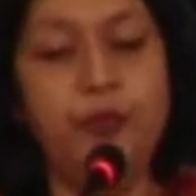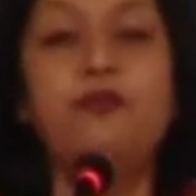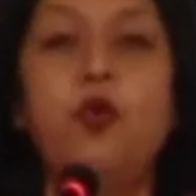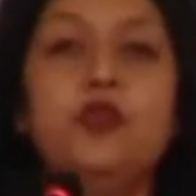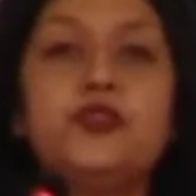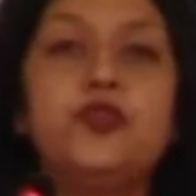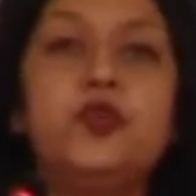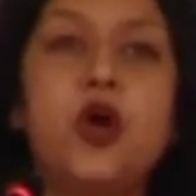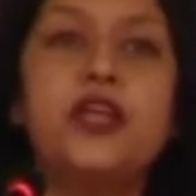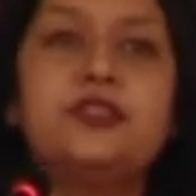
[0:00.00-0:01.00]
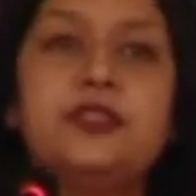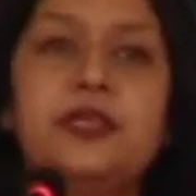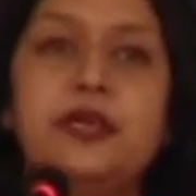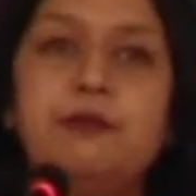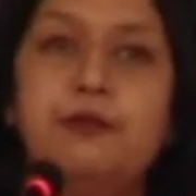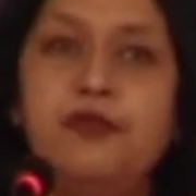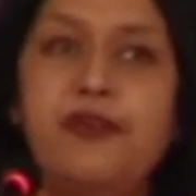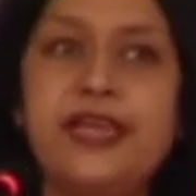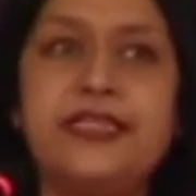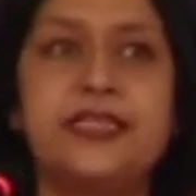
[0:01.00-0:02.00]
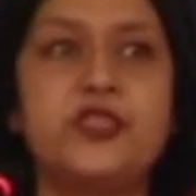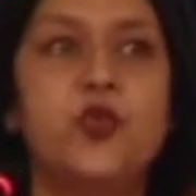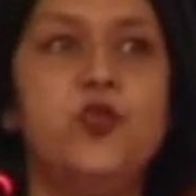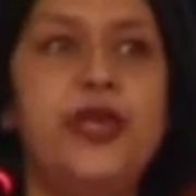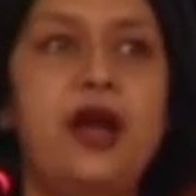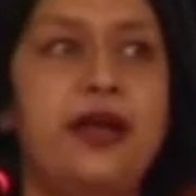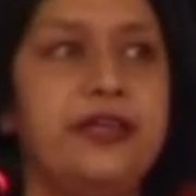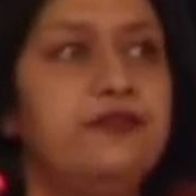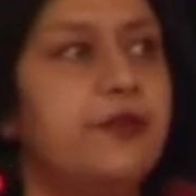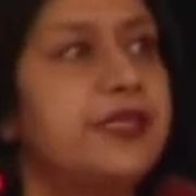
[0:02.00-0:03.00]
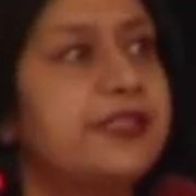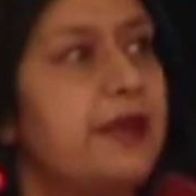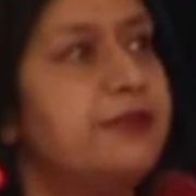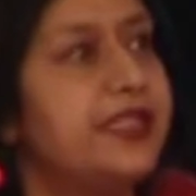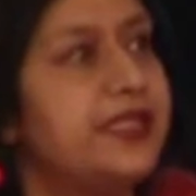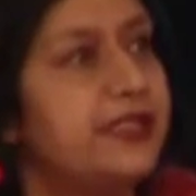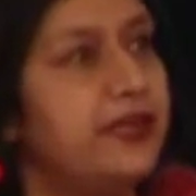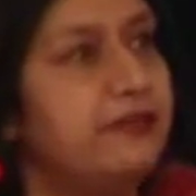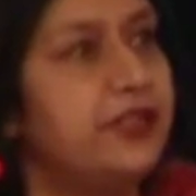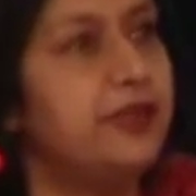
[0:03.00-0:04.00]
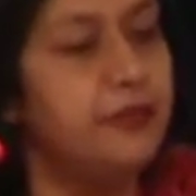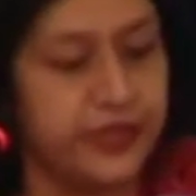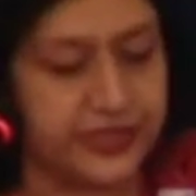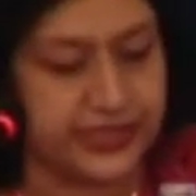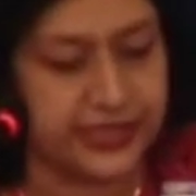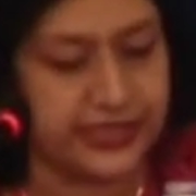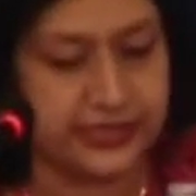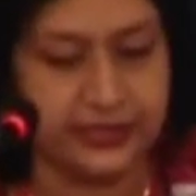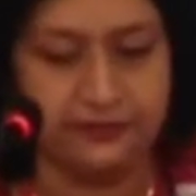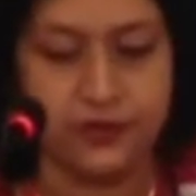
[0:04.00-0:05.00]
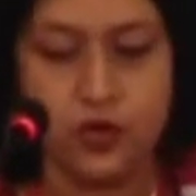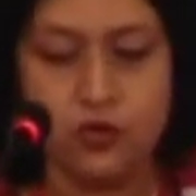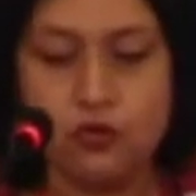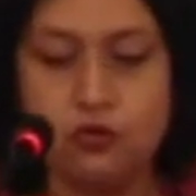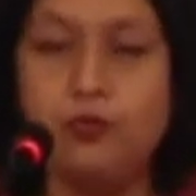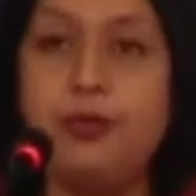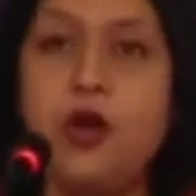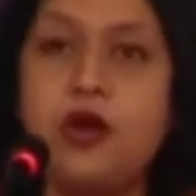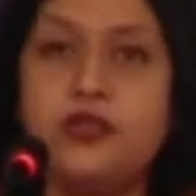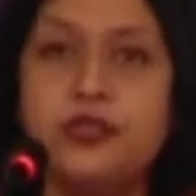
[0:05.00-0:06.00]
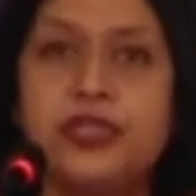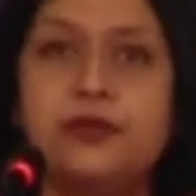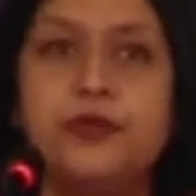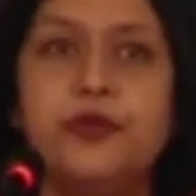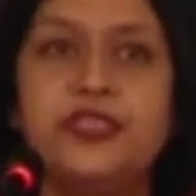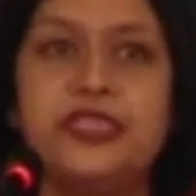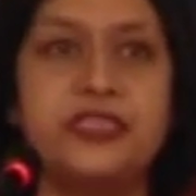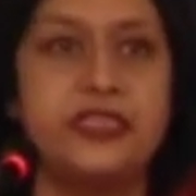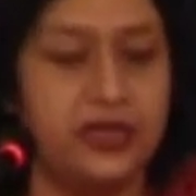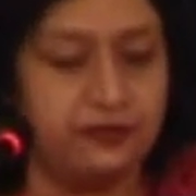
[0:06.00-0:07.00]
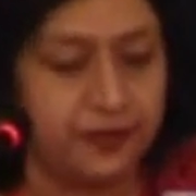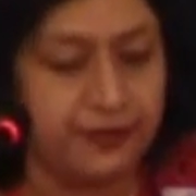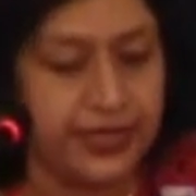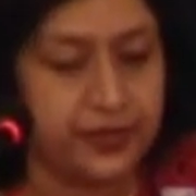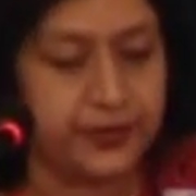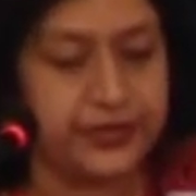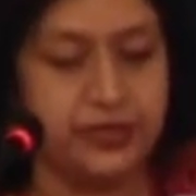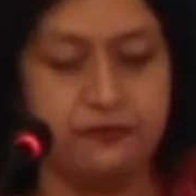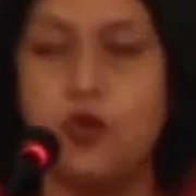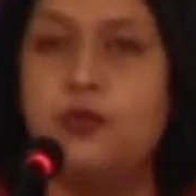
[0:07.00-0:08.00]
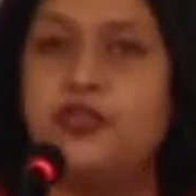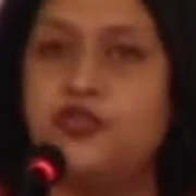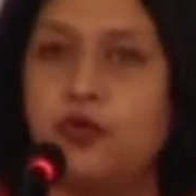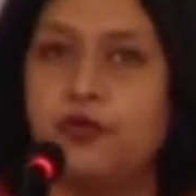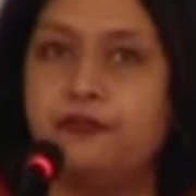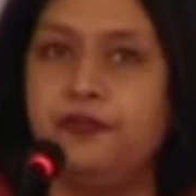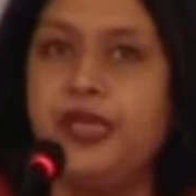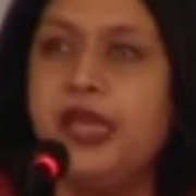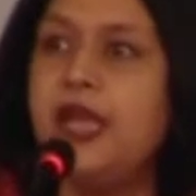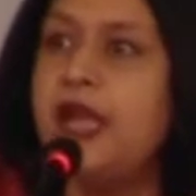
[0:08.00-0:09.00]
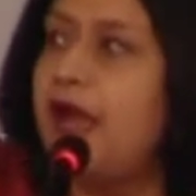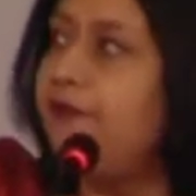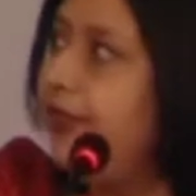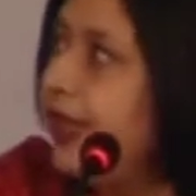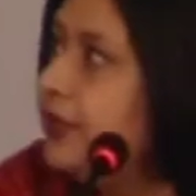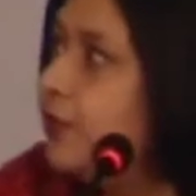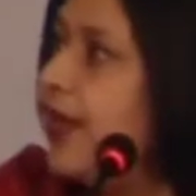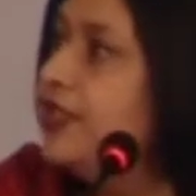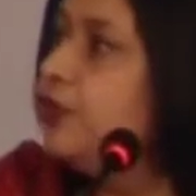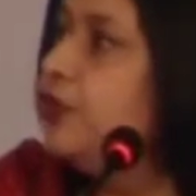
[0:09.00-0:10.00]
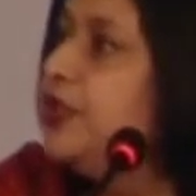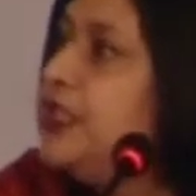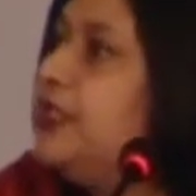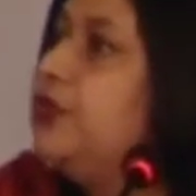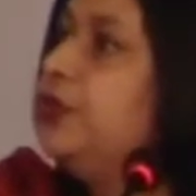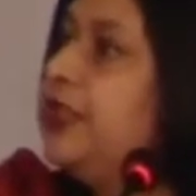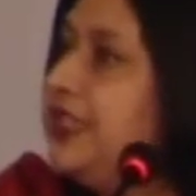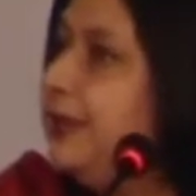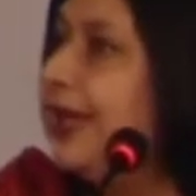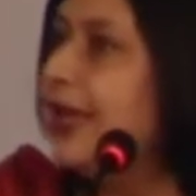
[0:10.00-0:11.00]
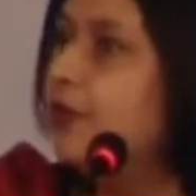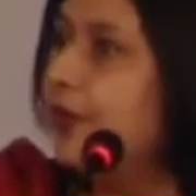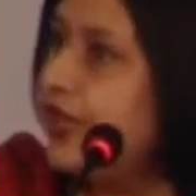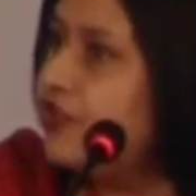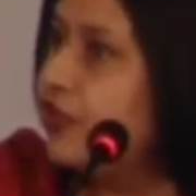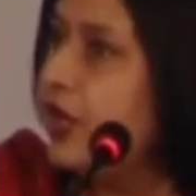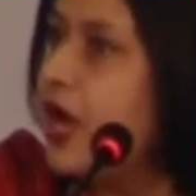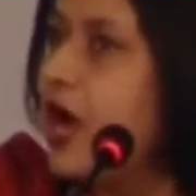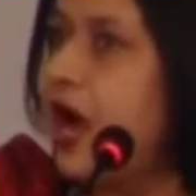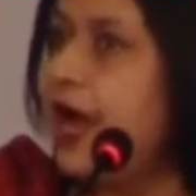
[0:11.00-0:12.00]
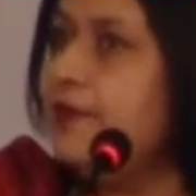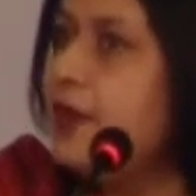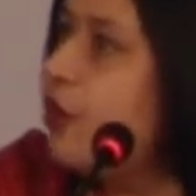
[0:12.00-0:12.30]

We've also got providers whom we hire from the slums they serve, the communities they serve, who belong to the communities. They are familiar with the informal geography, and they are the ones who do the TB education. I